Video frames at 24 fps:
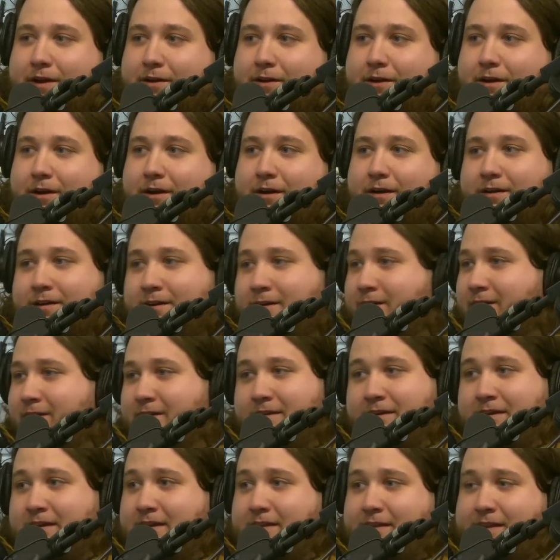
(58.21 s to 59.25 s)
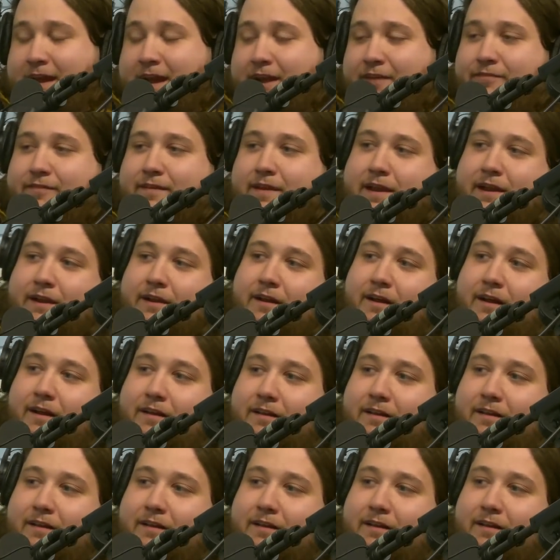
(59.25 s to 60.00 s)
or not a fan at all.